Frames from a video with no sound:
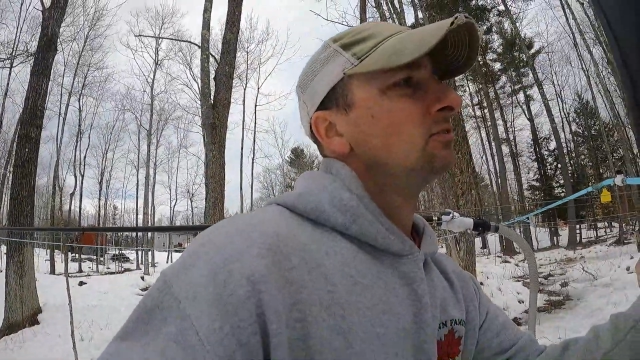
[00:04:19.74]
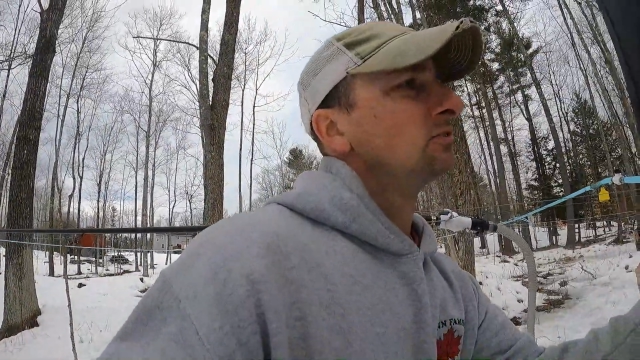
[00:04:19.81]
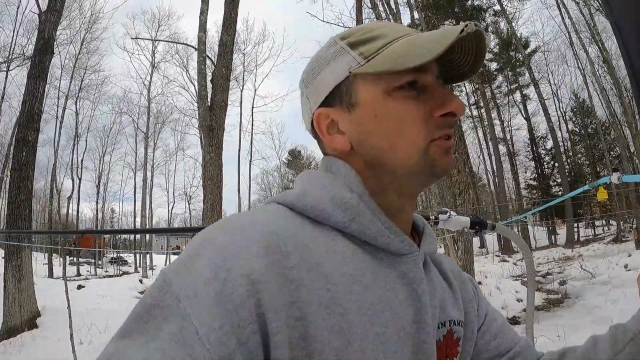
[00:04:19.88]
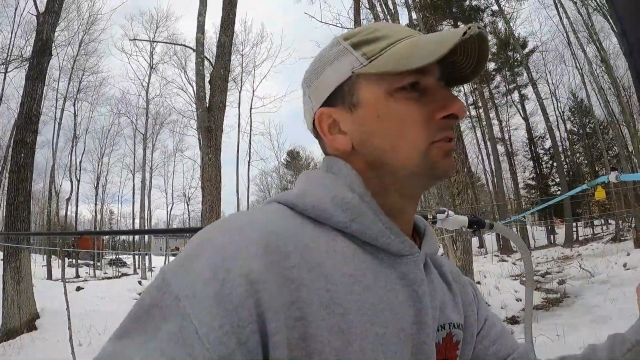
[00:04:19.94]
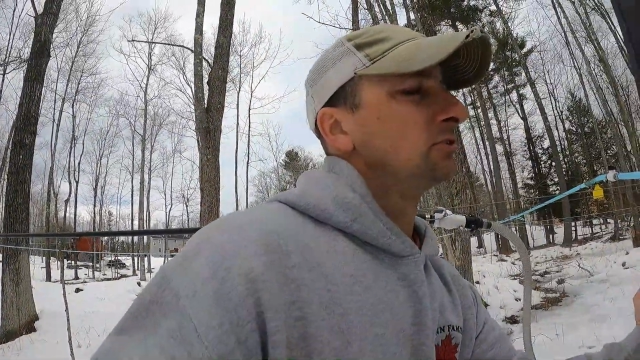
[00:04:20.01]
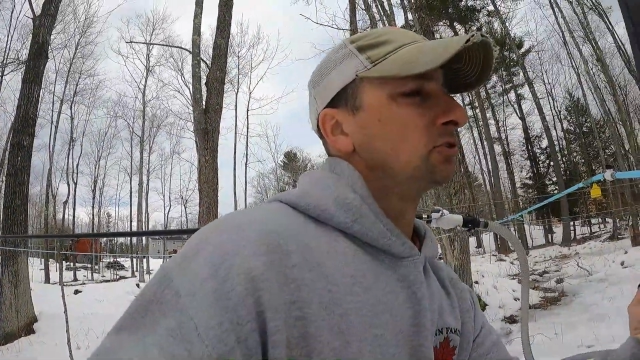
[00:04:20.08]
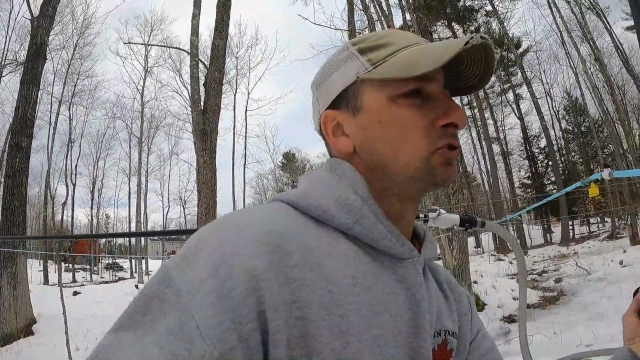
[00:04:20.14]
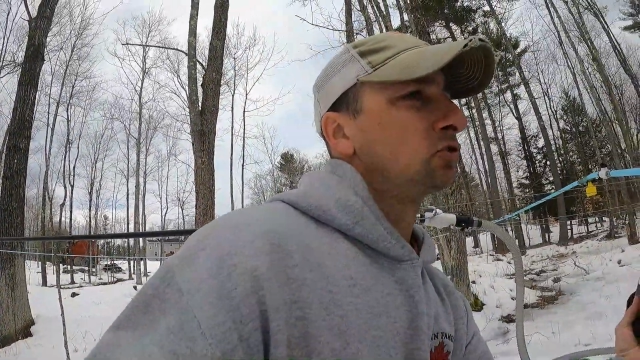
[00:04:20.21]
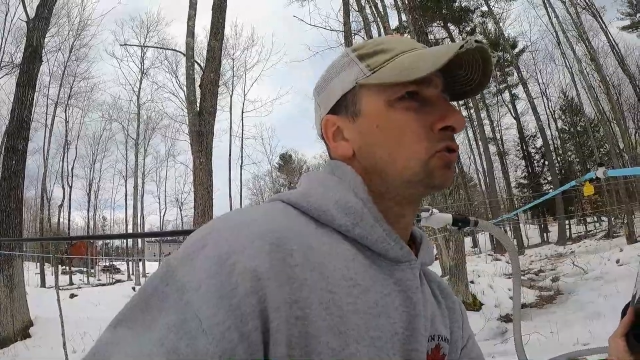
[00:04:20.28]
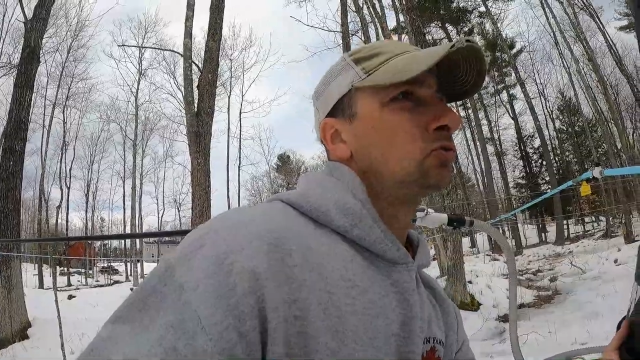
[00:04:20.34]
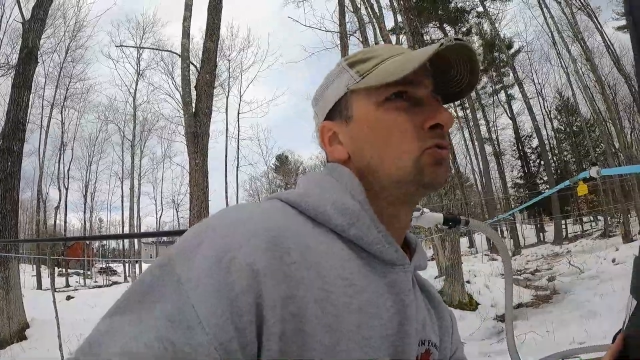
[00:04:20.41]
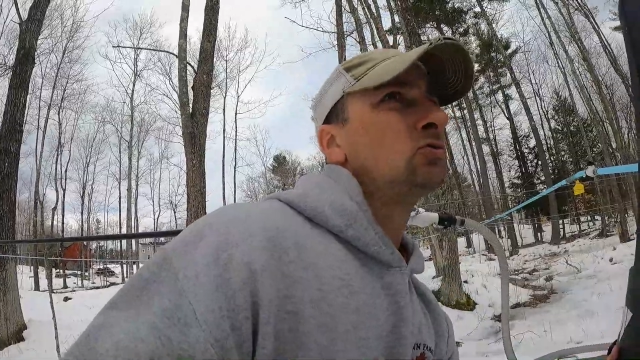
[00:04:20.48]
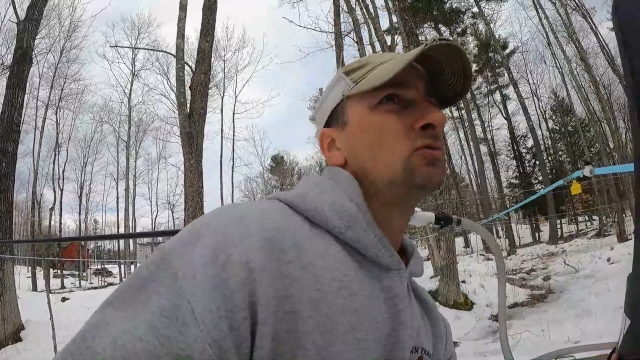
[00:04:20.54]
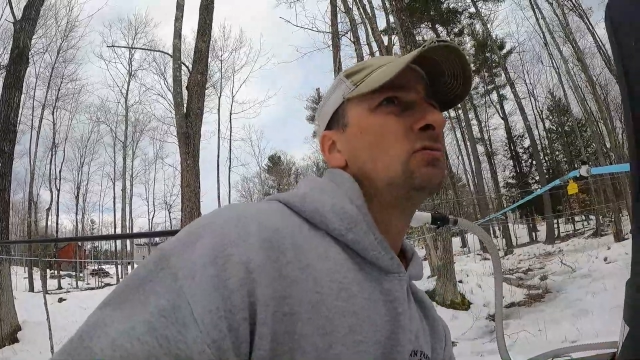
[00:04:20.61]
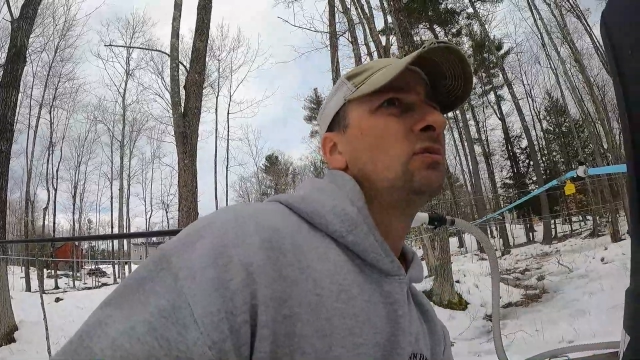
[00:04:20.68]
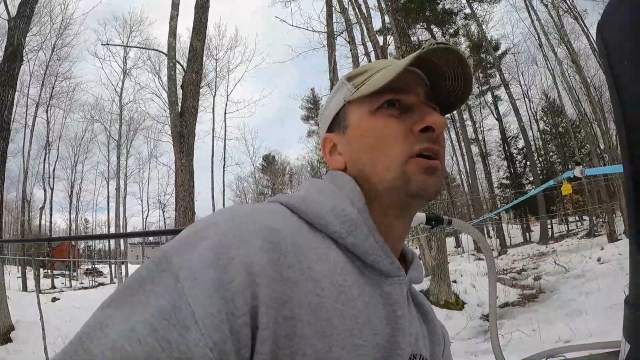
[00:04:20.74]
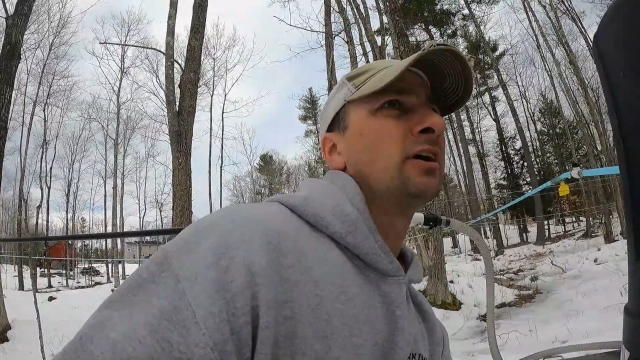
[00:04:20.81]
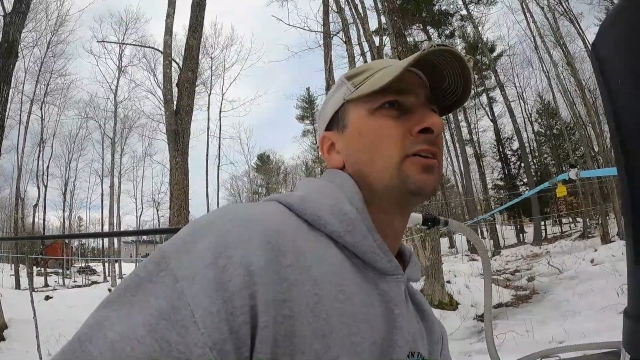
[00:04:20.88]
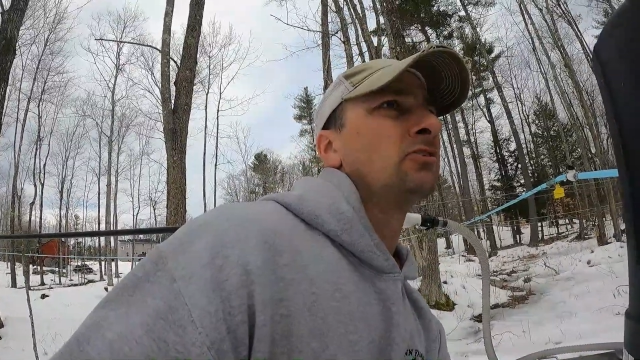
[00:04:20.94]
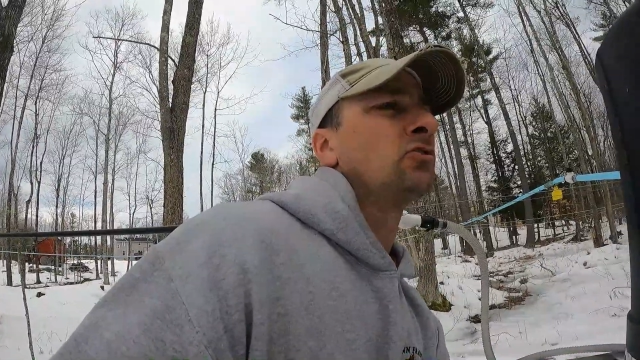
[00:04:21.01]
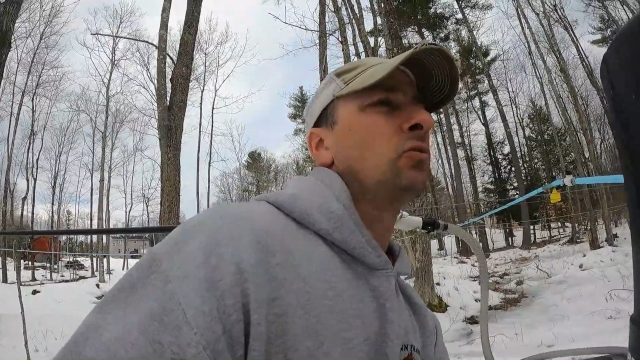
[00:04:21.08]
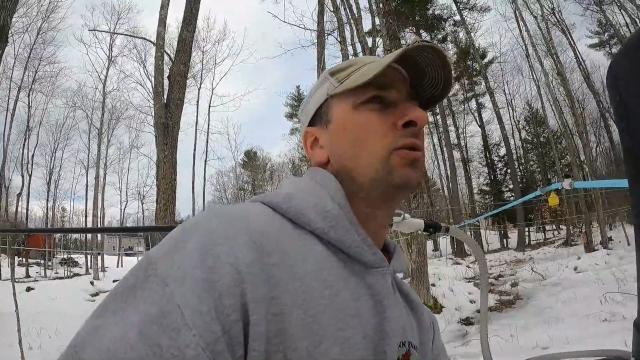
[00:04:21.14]
So there's, I
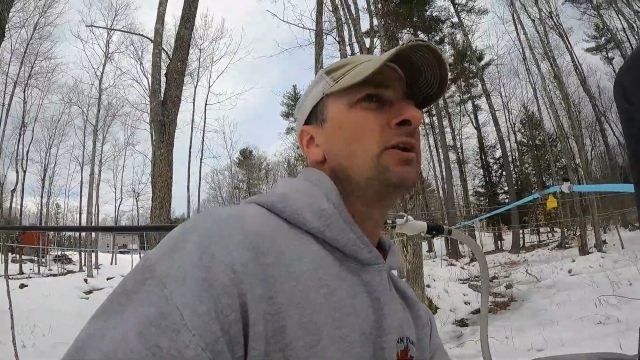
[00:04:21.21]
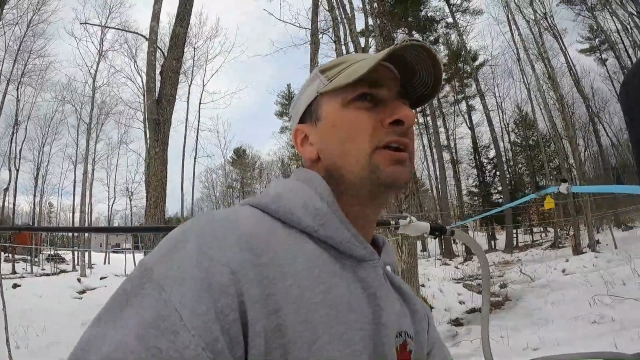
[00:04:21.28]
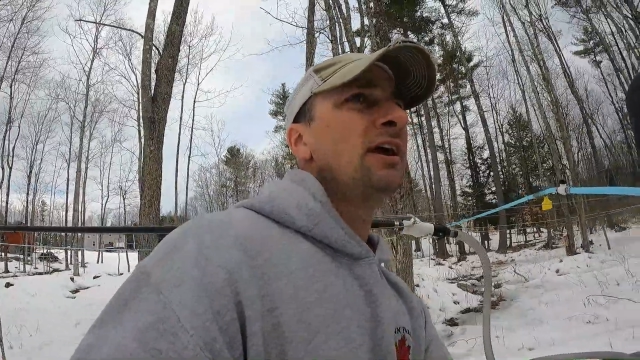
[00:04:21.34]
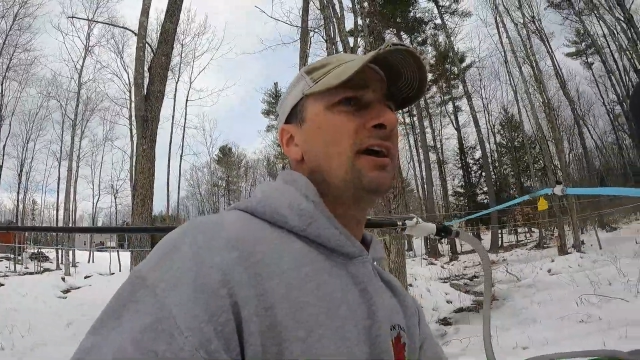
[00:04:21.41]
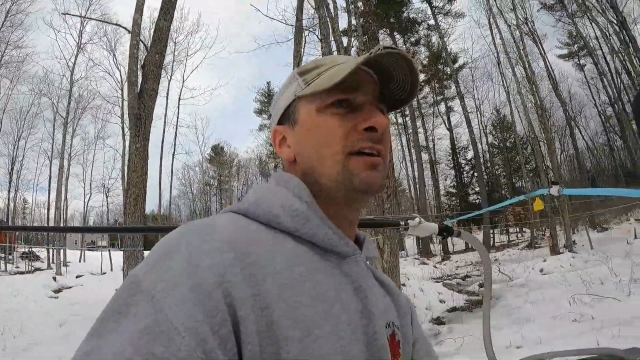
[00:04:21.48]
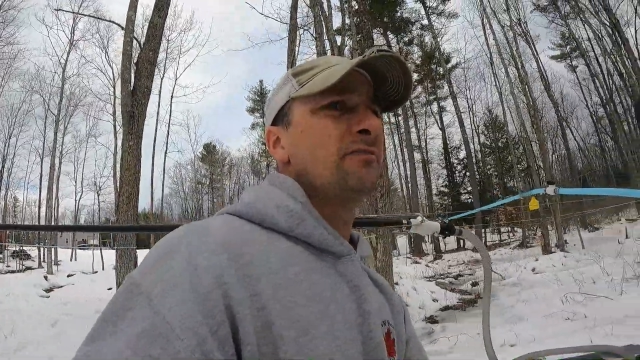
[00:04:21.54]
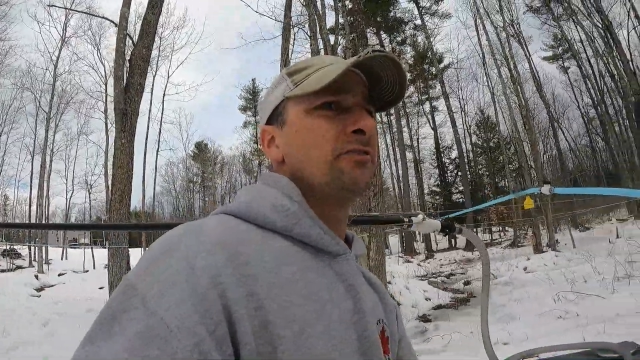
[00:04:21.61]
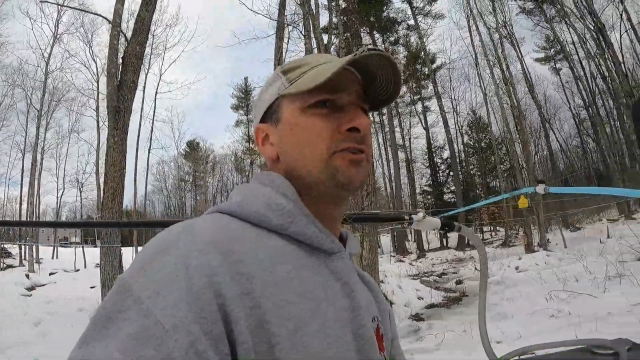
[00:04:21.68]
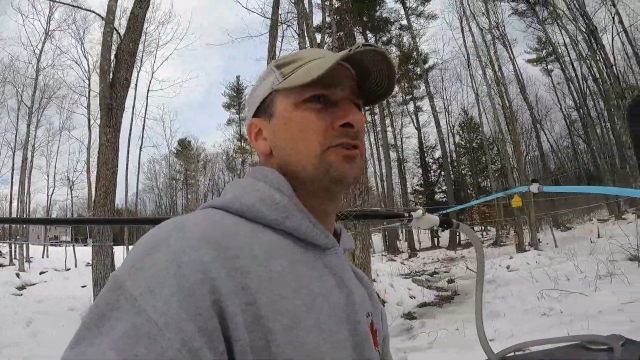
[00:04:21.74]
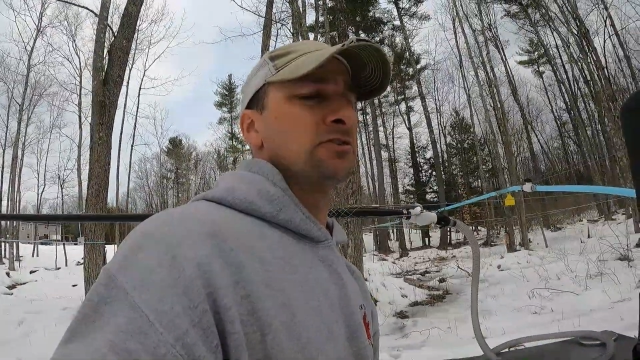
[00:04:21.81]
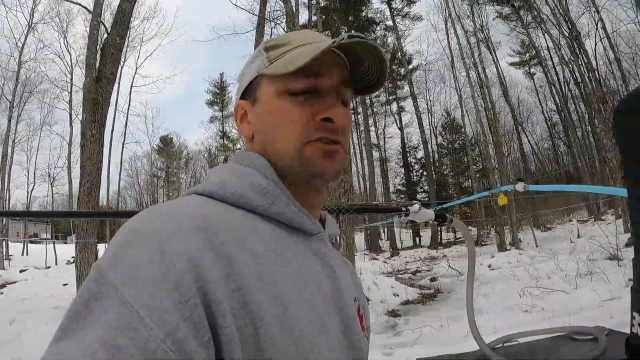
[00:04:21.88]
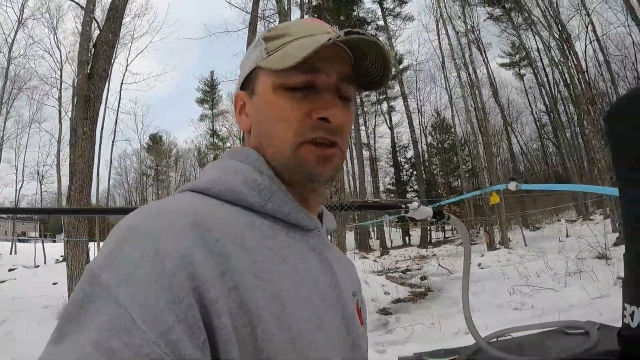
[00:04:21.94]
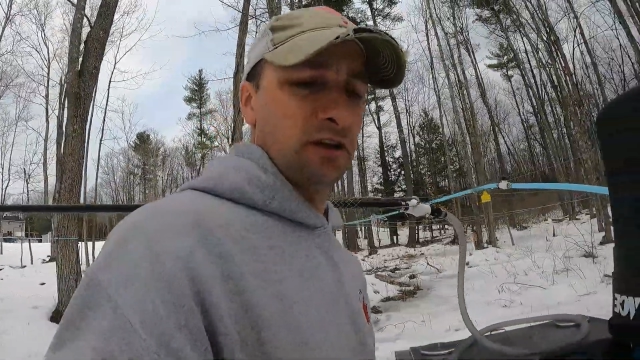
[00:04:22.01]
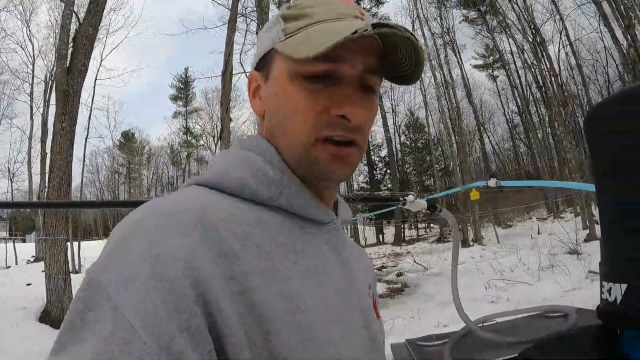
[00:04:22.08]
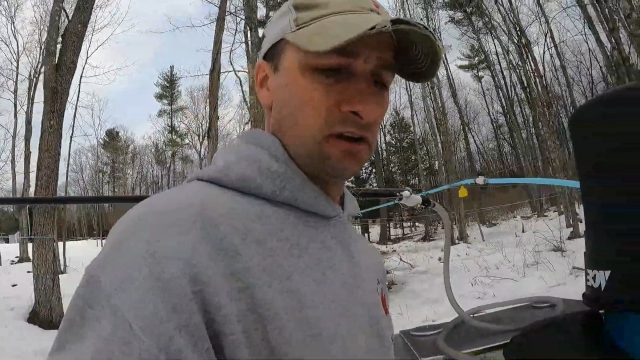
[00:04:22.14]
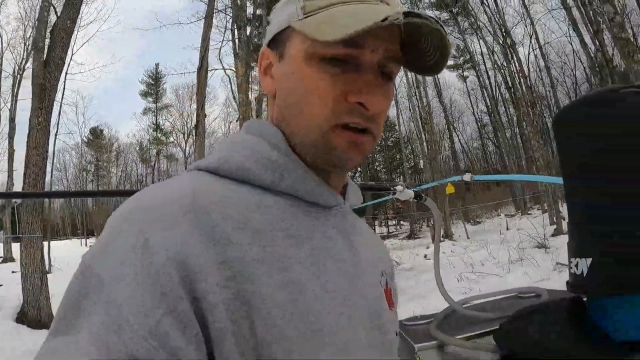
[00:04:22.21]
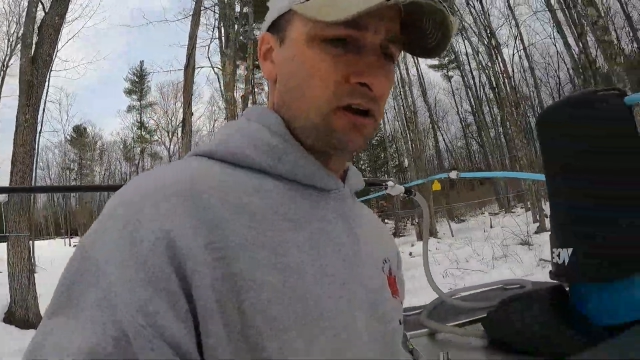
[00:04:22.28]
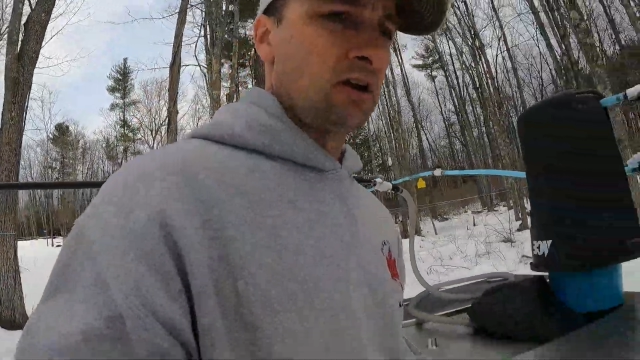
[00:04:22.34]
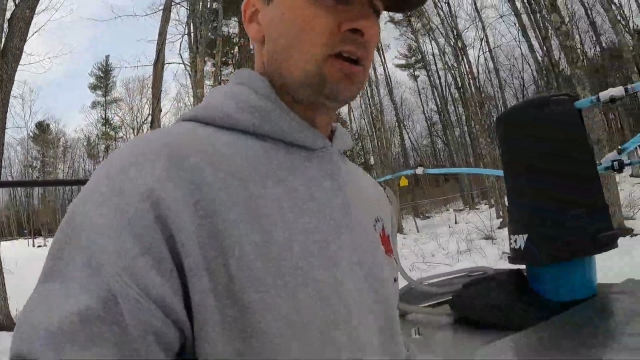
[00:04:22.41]
got 20 and a half inches there.